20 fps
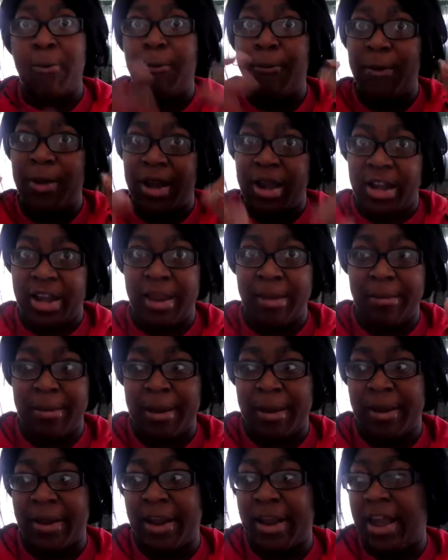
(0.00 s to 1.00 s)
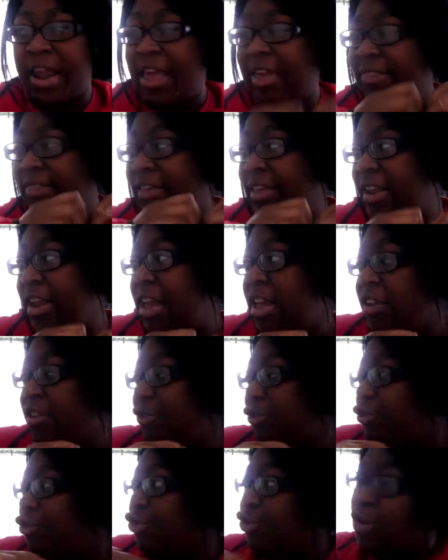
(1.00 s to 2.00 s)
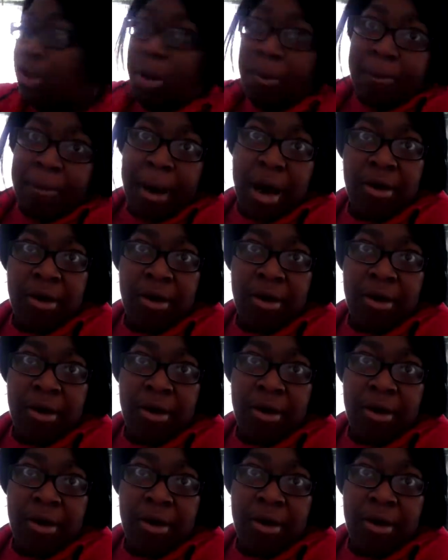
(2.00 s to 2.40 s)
wanting to get married, and then jump